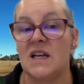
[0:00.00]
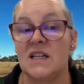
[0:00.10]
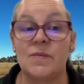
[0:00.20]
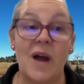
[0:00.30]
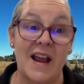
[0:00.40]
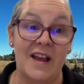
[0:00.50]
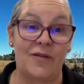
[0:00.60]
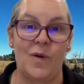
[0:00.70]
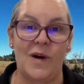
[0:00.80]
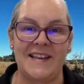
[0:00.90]
spray
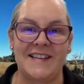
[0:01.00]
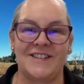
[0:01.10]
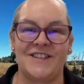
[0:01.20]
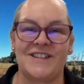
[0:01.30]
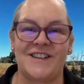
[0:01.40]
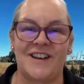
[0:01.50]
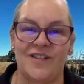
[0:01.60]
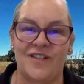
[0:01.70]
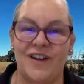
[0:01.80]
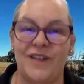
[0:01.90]
for weeds on the side of the
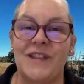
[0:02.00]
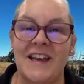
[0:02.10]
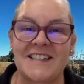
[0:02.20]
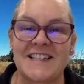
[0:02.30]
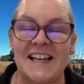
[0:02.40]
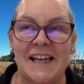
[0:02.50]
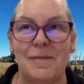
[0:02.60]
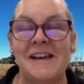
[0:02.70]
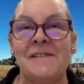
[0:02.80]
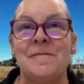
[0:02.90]
road without telling me.